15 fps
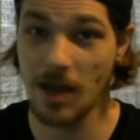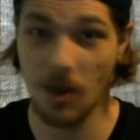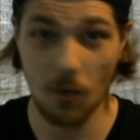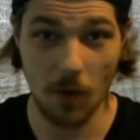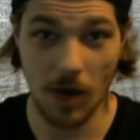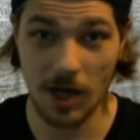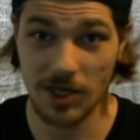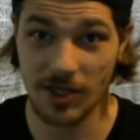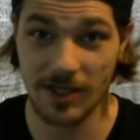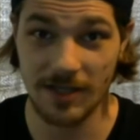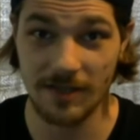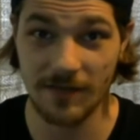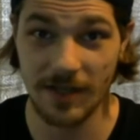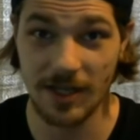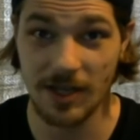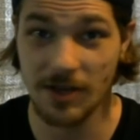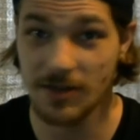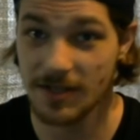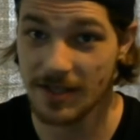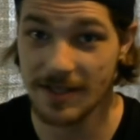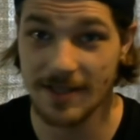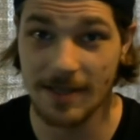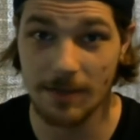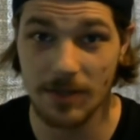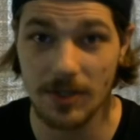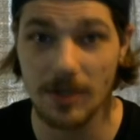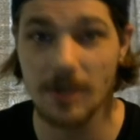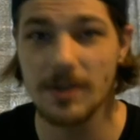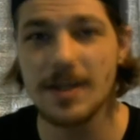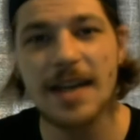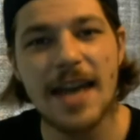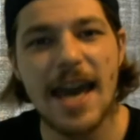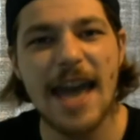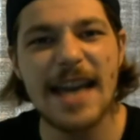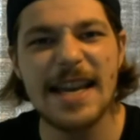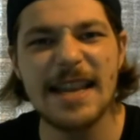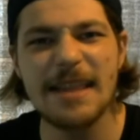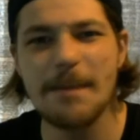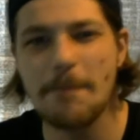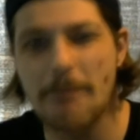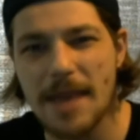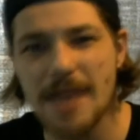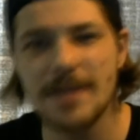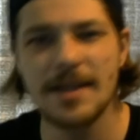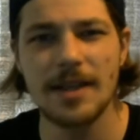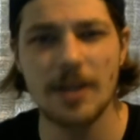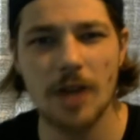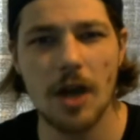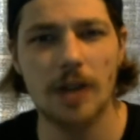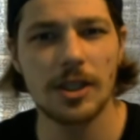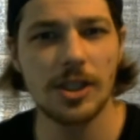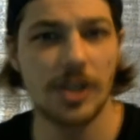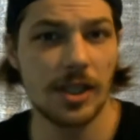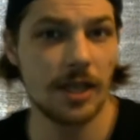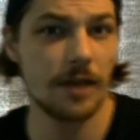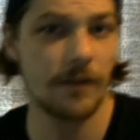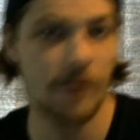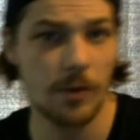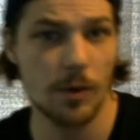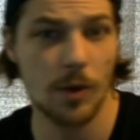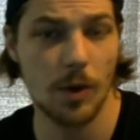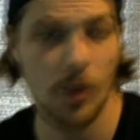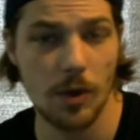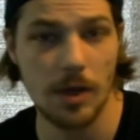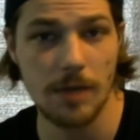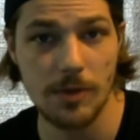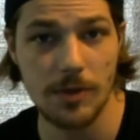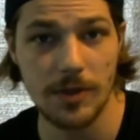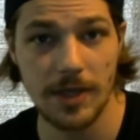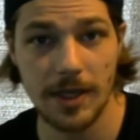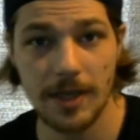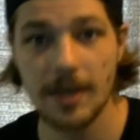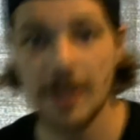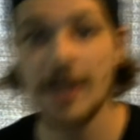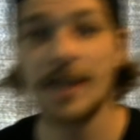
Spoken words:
watch these videos and these episodes, and get the basic knowledge needed for recording music.